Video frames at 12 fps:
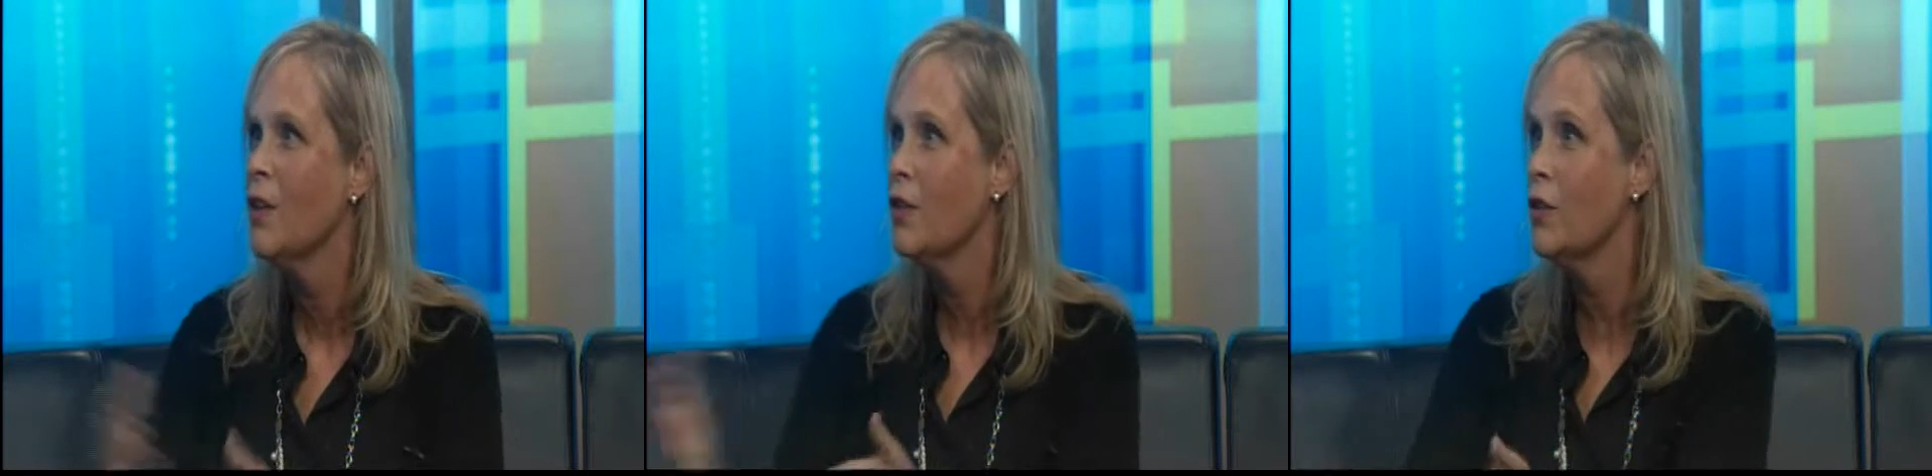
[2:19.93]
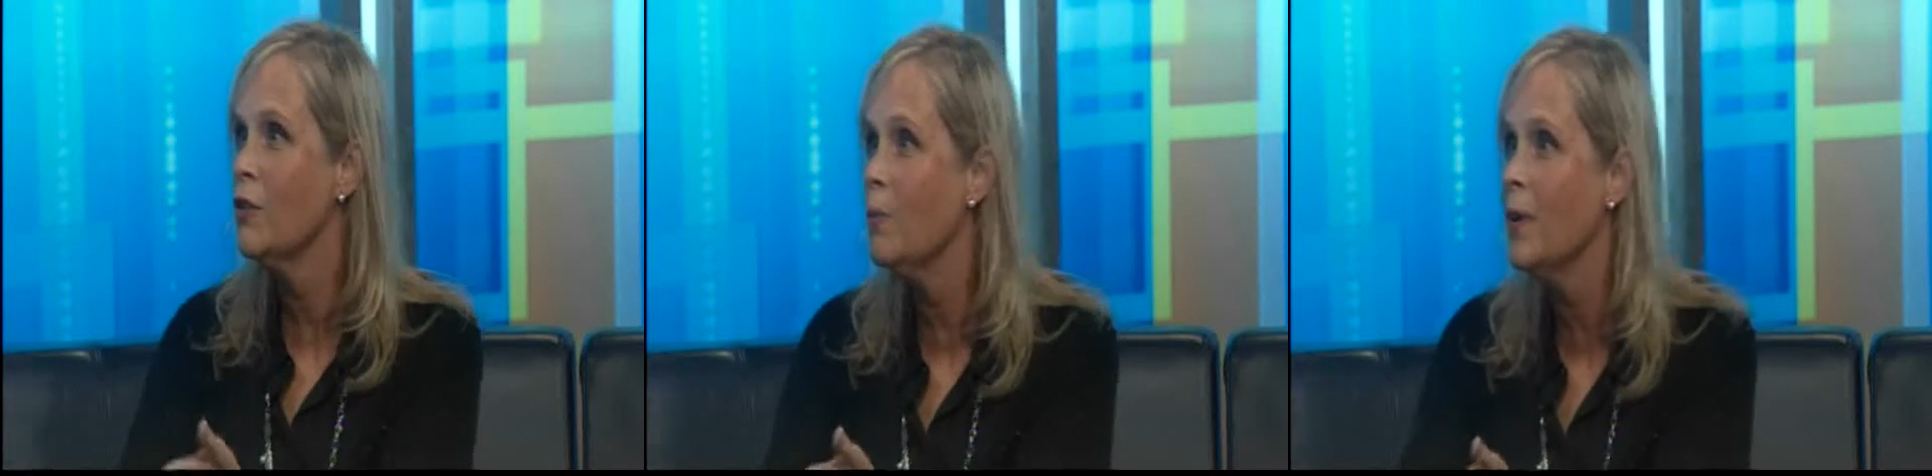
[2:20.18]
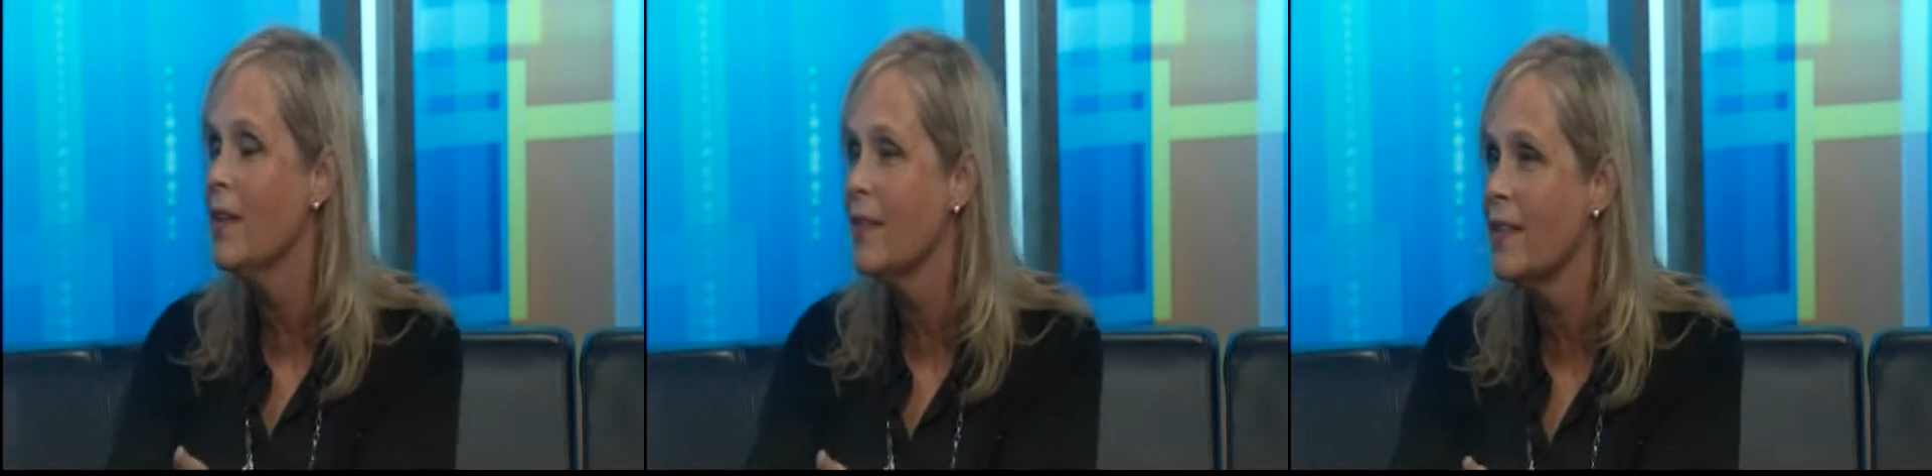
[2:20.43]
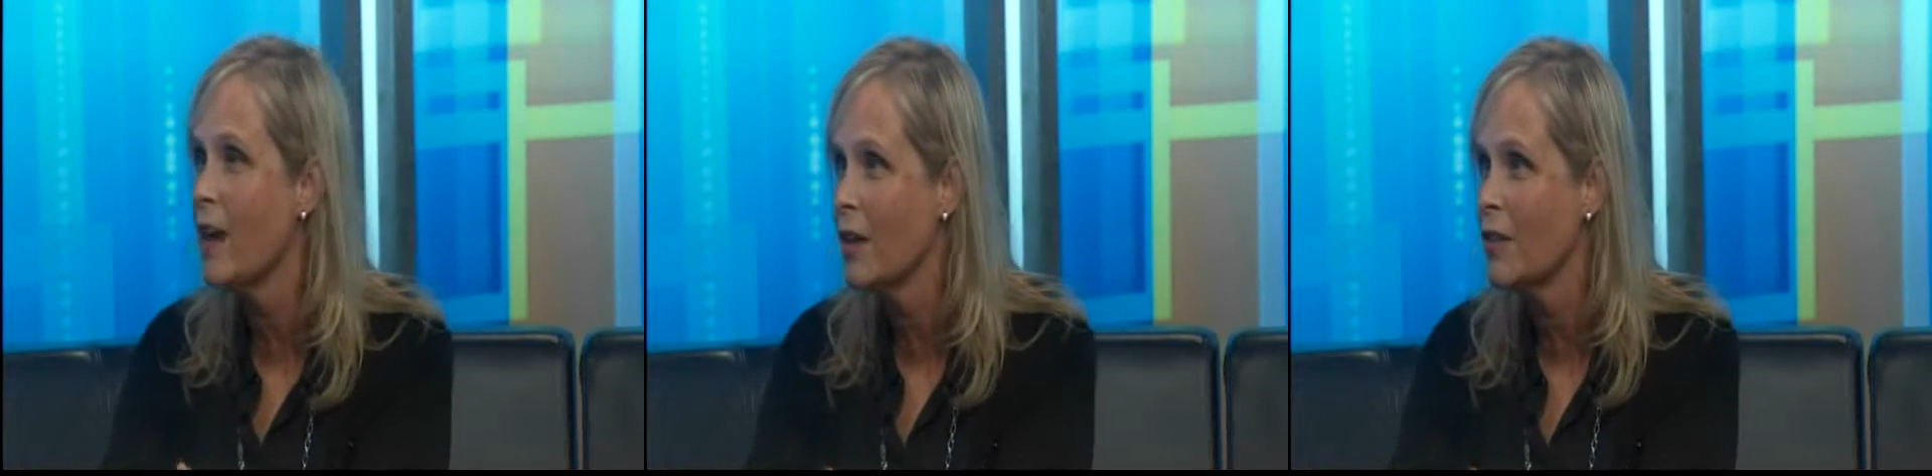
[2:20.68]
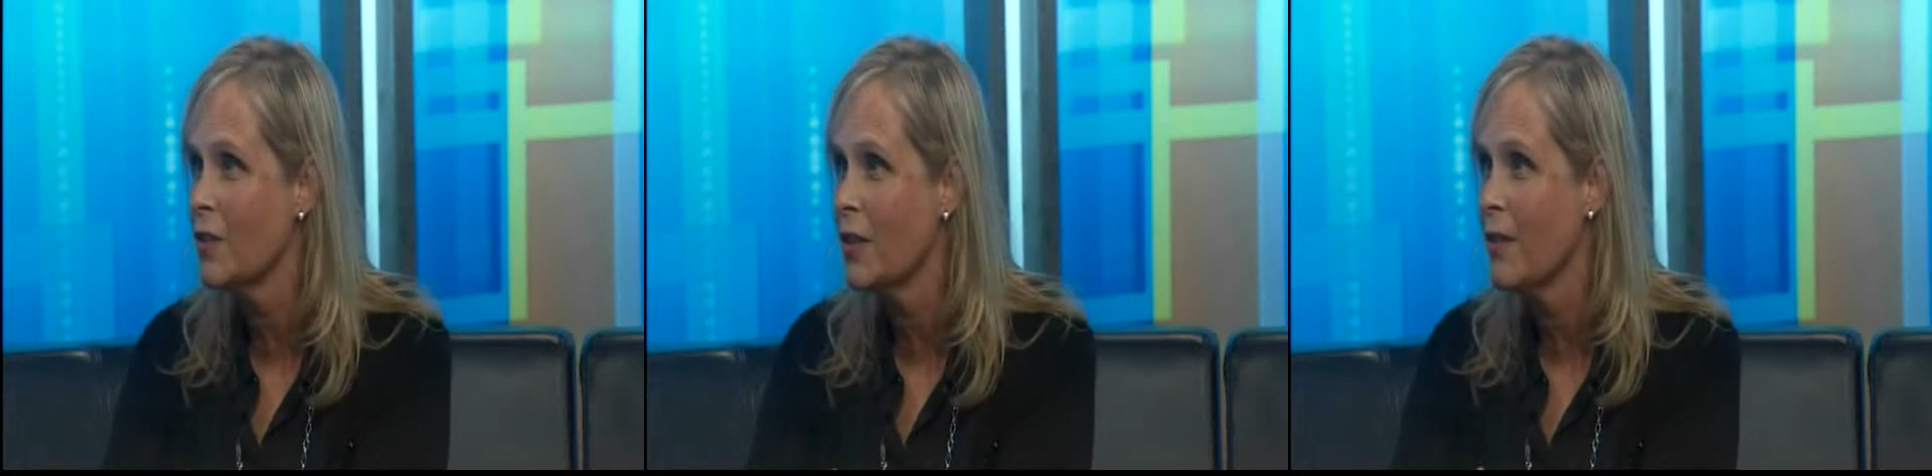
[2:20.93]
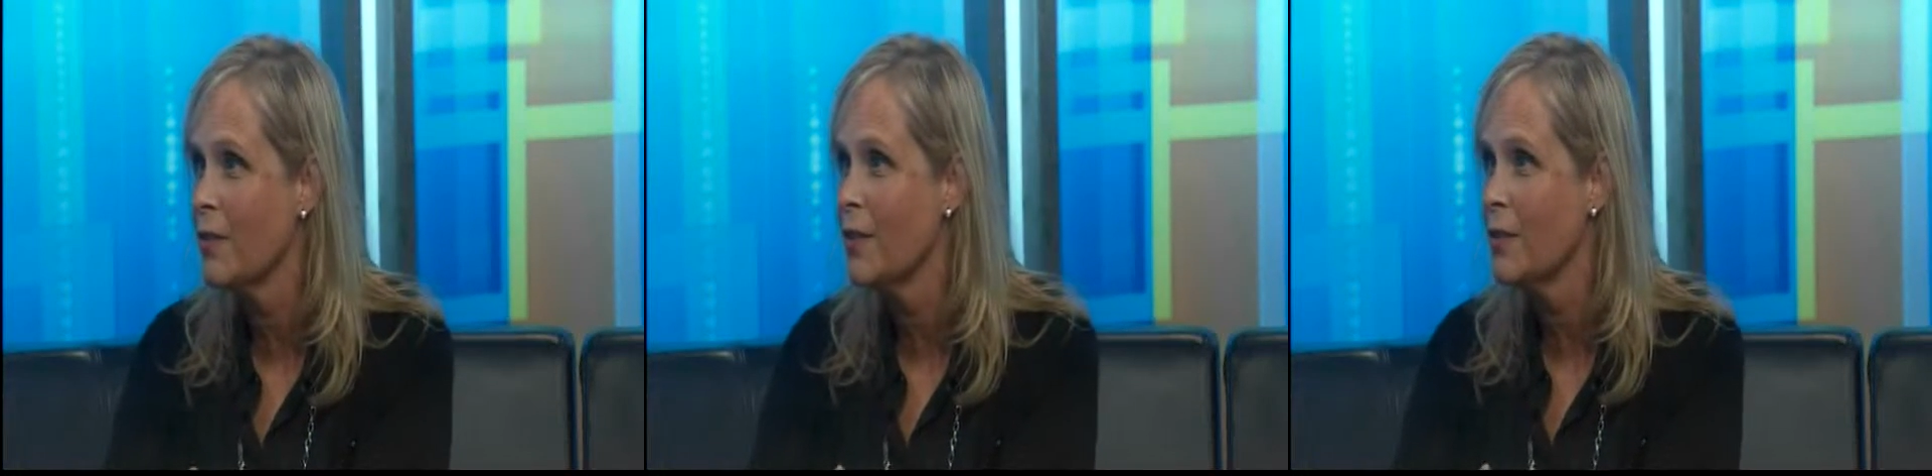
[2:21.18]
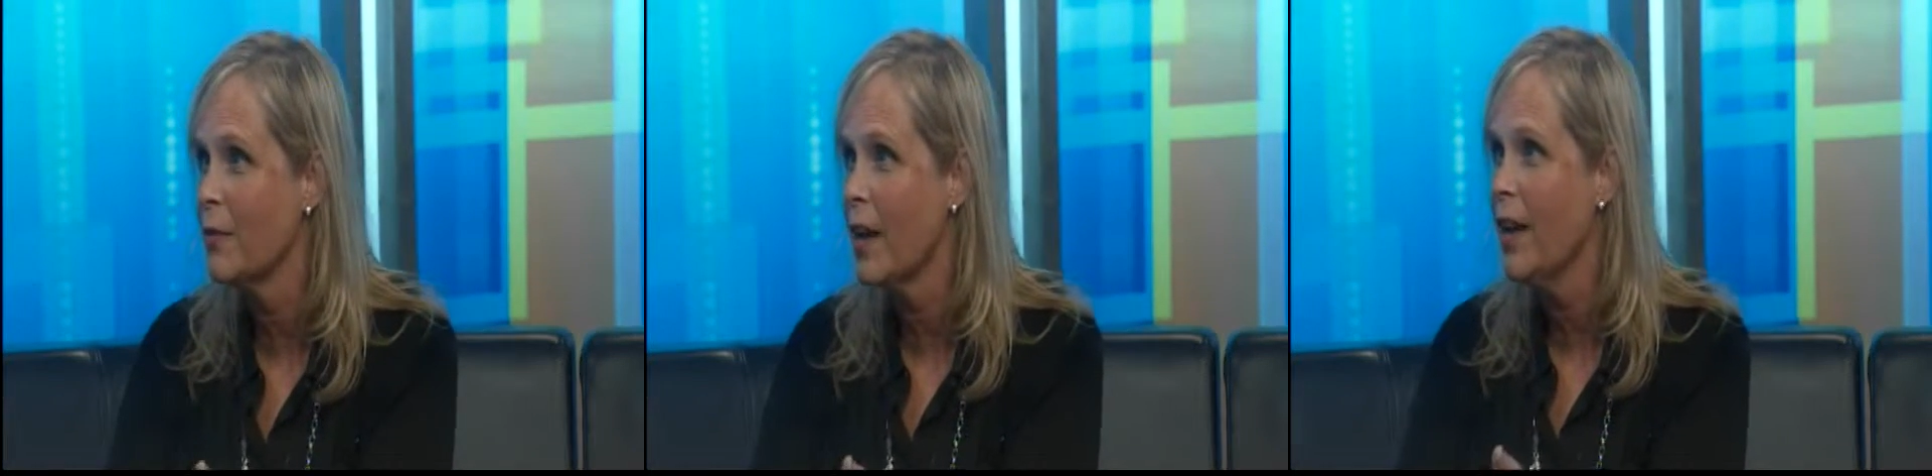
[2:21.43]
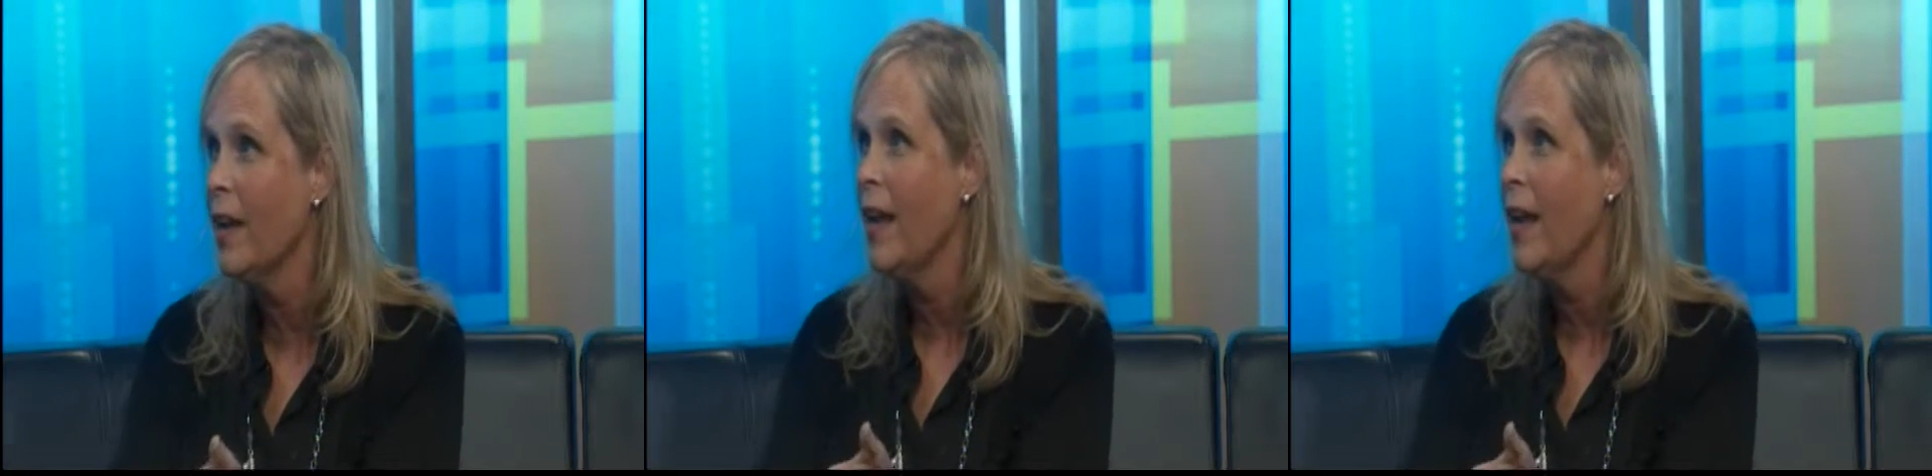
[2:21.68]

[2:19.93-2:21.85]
So you've been at the doctor's office, right?